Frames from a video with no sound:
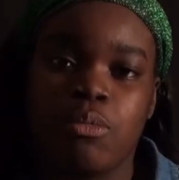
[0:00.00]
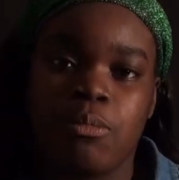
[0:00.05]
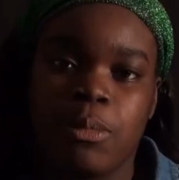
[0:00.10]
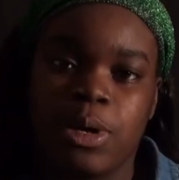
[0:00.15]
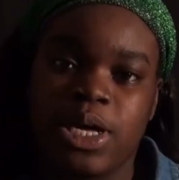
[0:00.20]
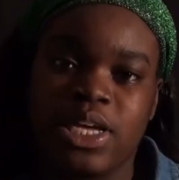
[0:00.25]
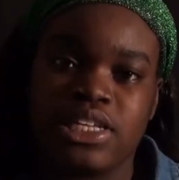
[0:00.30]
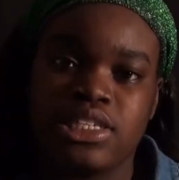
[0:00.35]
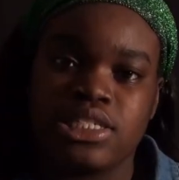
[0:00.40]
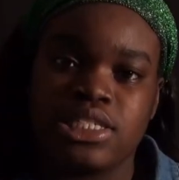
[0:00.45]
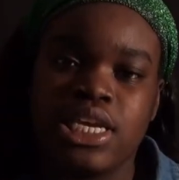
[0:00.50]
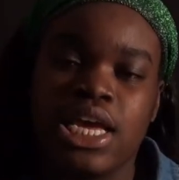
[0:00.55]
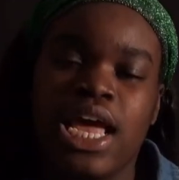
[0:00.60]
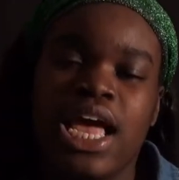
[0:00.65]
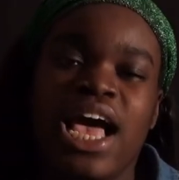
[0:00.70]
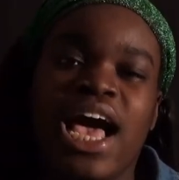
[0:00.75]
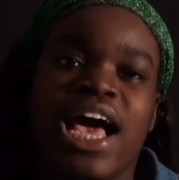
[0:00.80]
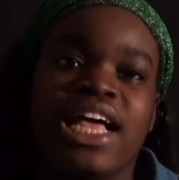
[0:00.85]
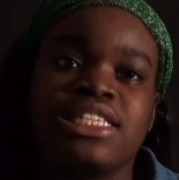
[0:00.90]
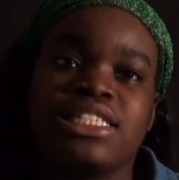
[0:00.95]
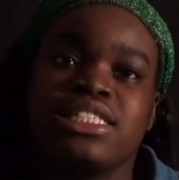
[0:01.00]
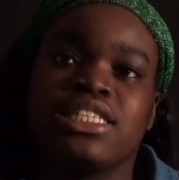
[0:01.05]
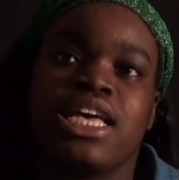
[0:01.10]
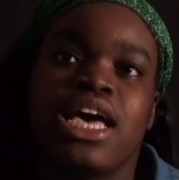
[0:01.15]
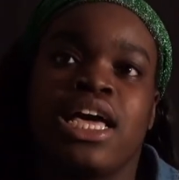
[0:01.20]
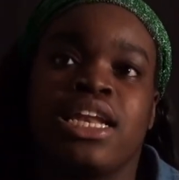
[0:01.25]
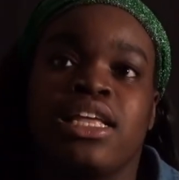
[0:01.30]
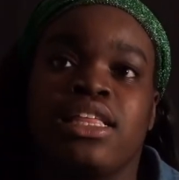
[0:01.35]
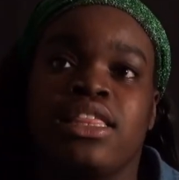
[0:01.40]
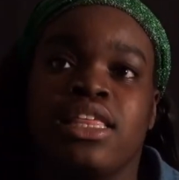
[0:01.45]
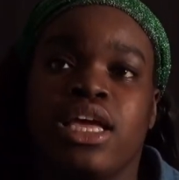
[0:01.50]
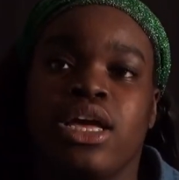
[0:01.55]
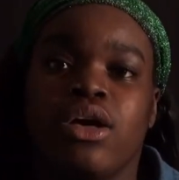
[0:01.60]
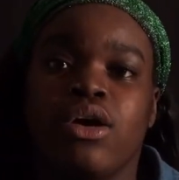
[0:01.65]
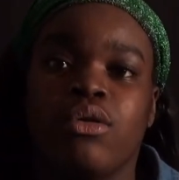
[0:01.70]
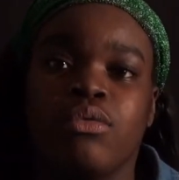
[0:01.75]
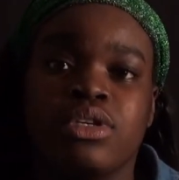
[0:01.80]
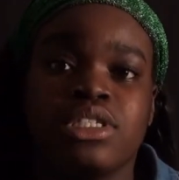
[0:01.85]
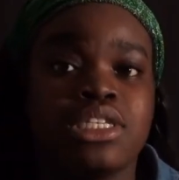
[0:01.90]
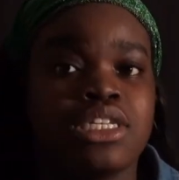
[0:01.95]
much, I just kind of think,
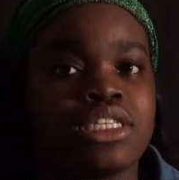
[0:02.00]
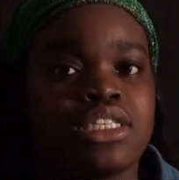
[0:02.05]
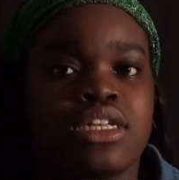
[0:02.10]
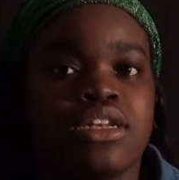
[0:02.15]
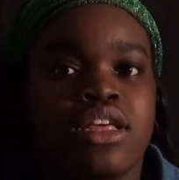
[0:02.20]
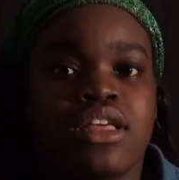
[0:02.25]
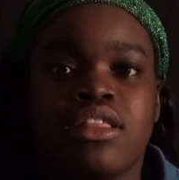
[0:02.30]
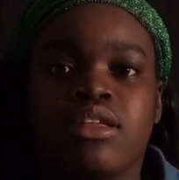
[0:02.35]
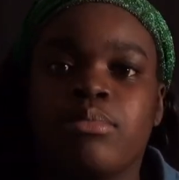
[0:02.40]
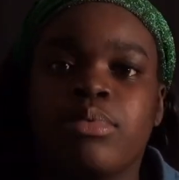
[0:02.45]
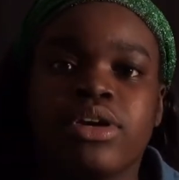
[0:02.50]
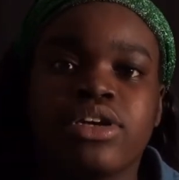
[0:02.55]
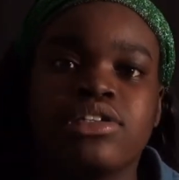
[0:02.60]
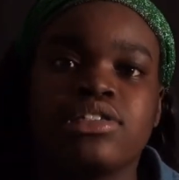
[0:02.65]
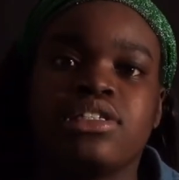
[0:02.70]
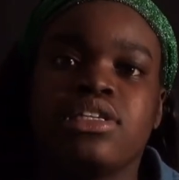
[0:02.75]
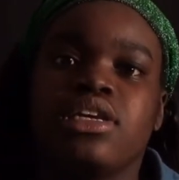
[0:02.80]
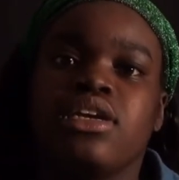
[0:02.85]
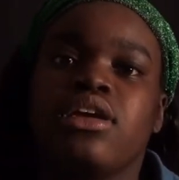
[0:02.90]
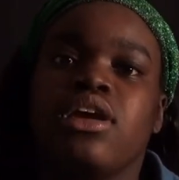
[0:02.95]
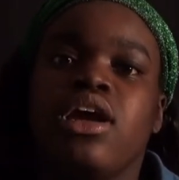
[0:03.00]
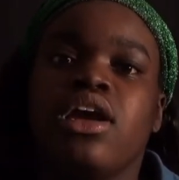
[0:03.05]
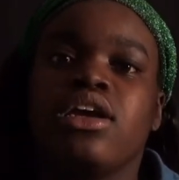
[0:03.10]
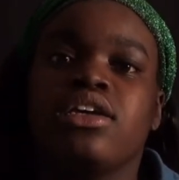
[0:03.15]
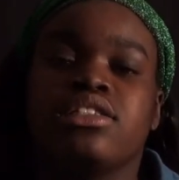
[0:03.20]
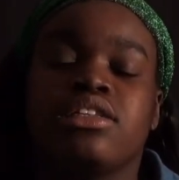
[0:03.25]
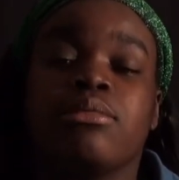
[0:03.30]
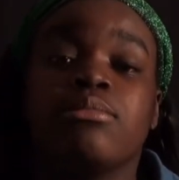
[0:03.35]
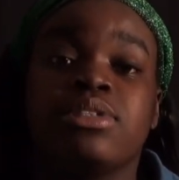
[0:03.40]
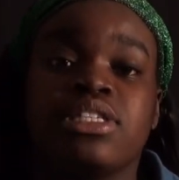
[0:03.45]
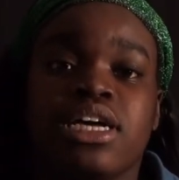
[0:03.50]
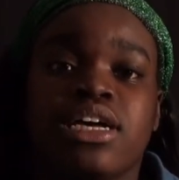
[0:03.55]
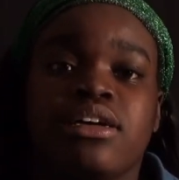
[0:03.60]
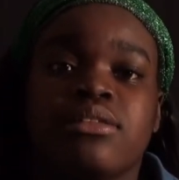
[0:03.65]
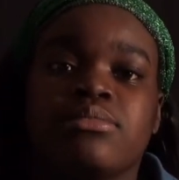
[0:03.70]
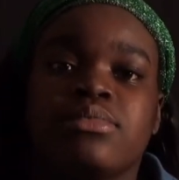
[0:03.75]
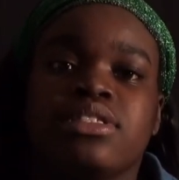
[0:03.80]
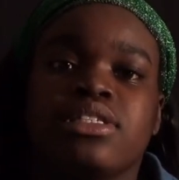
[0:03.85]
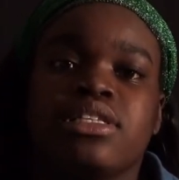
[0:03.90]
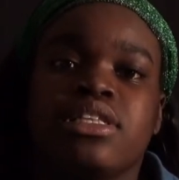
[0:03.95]
oh, it's just another person.
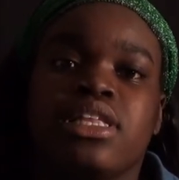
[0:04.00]
Sometimes,